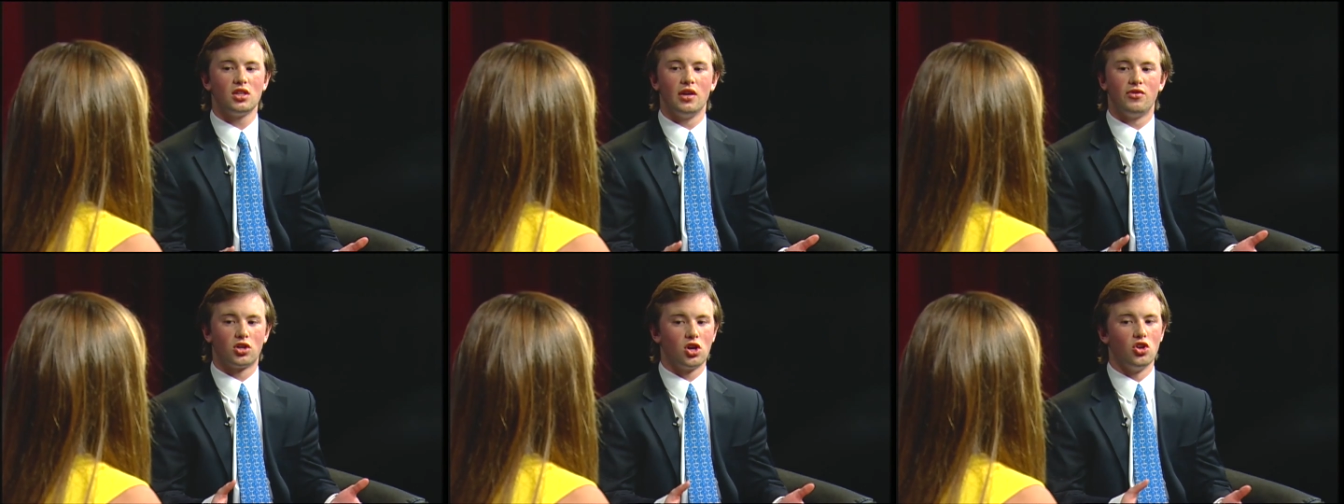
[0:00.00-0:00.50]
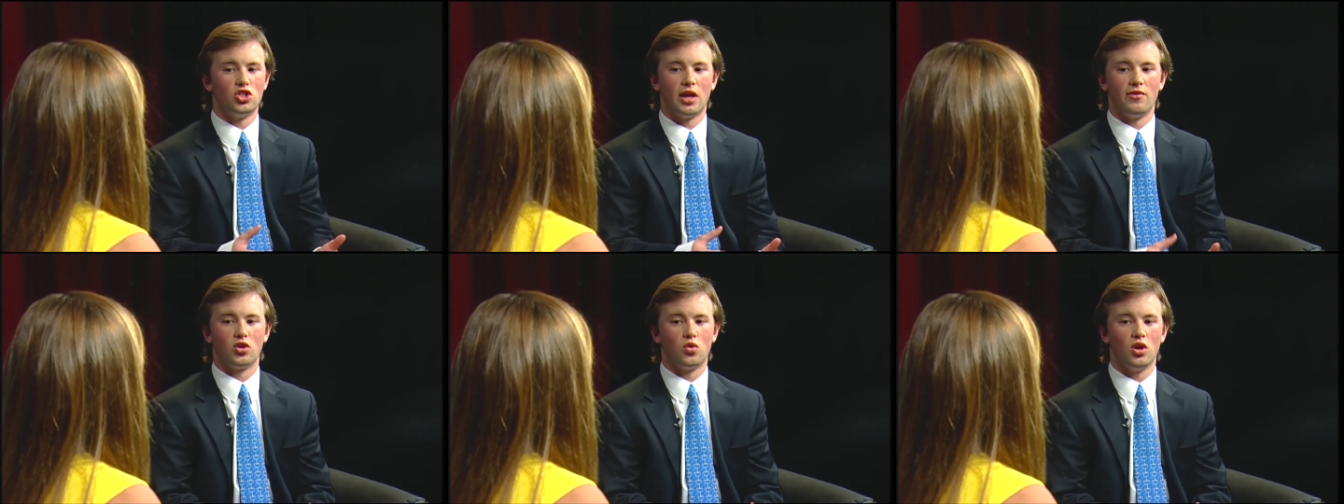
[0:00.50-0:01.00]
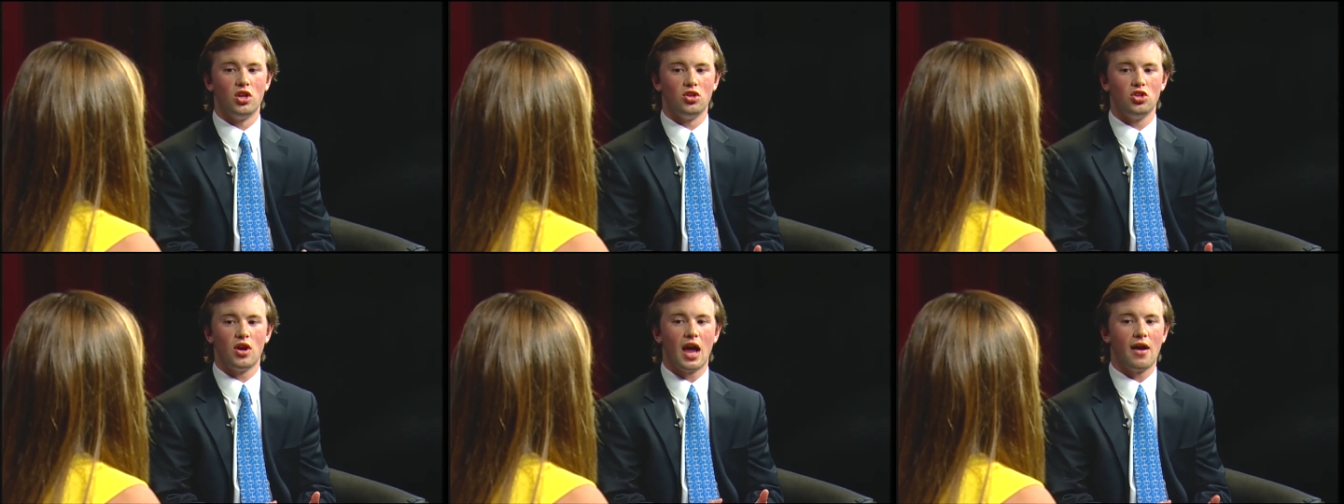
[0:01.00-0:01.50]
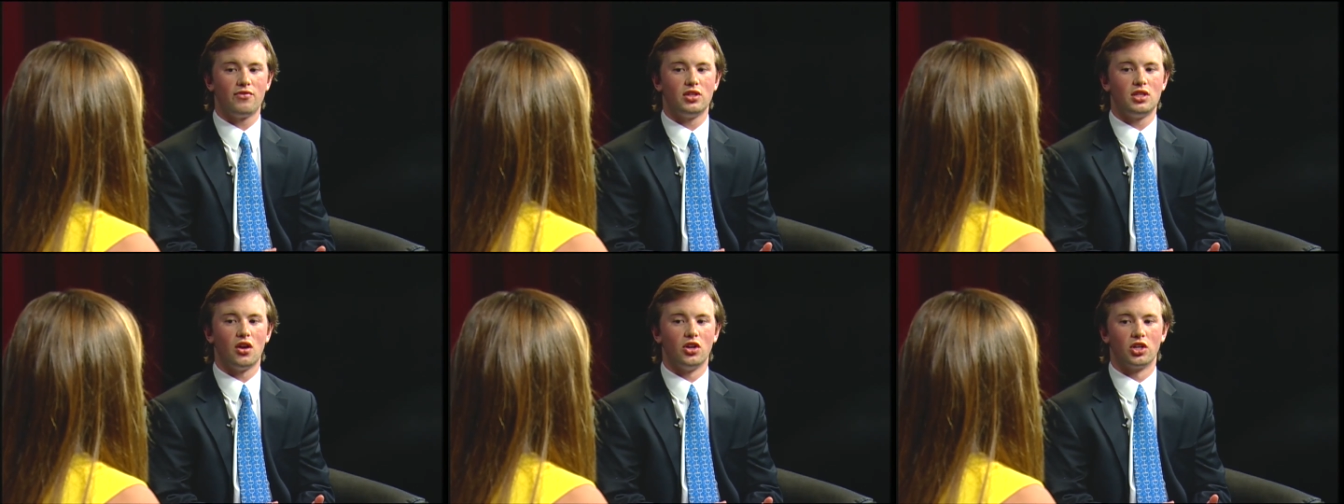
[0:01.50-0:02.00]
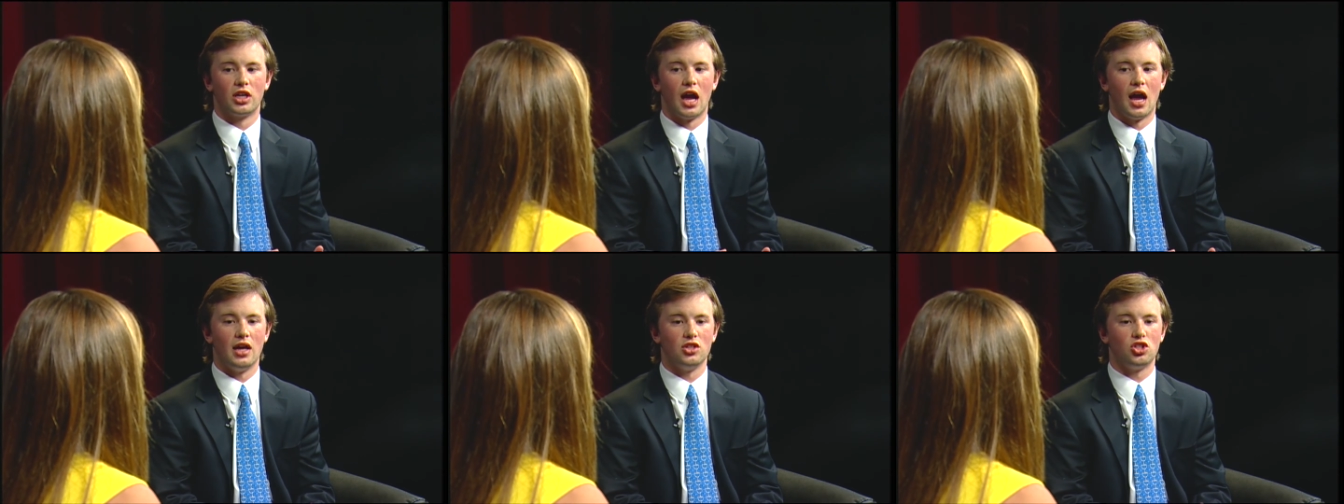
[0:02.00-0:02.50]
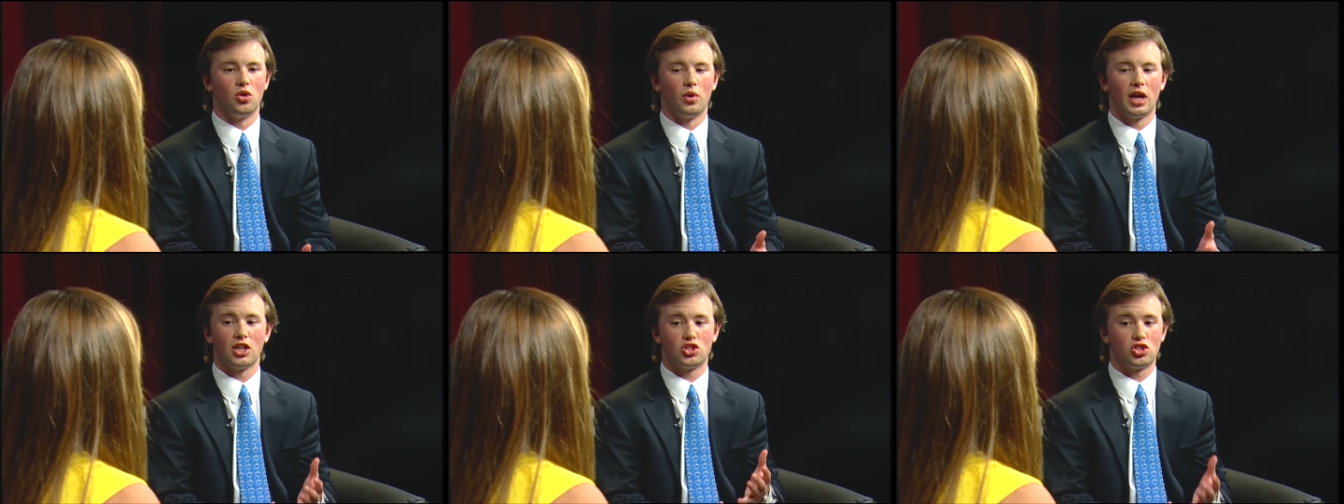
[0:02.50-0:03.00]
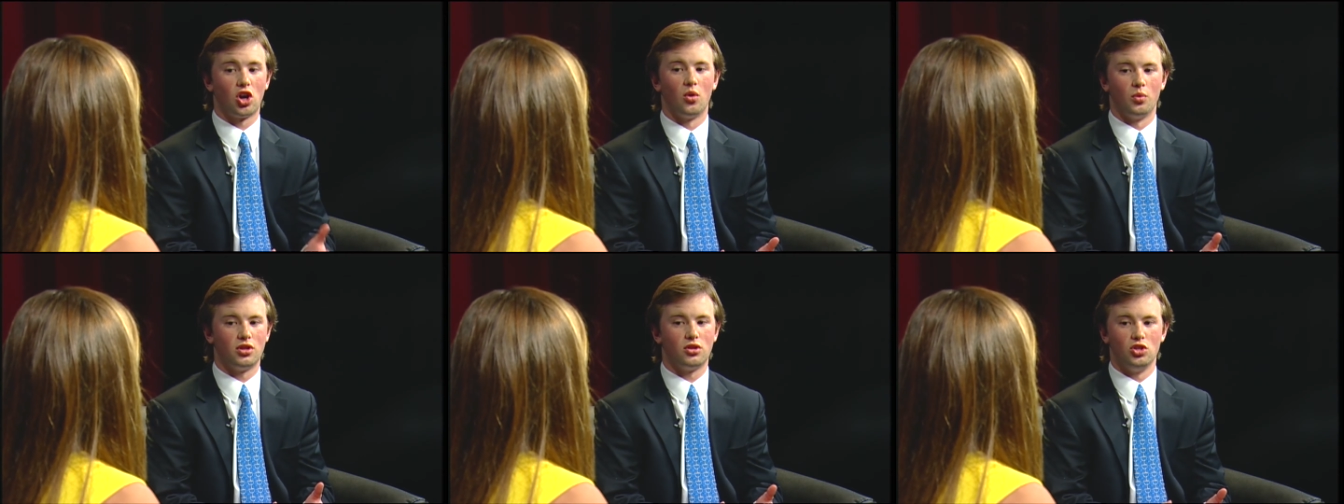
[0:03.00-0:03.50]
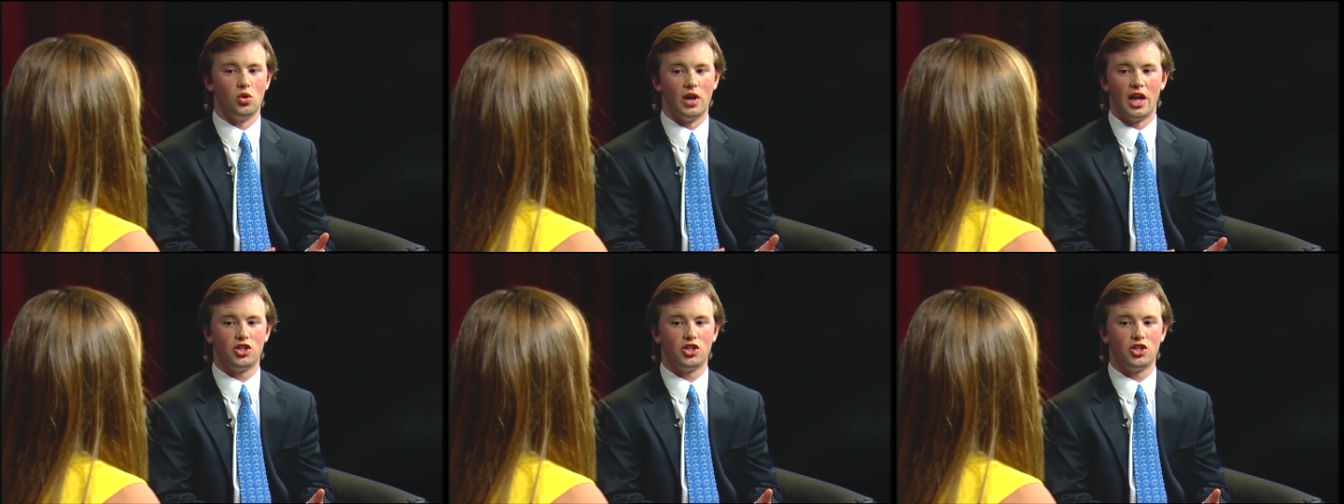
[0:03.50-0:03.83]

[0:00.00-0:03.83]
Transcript: if you're Coach David Quinn, you have to tell your guys, we got to start with UNH.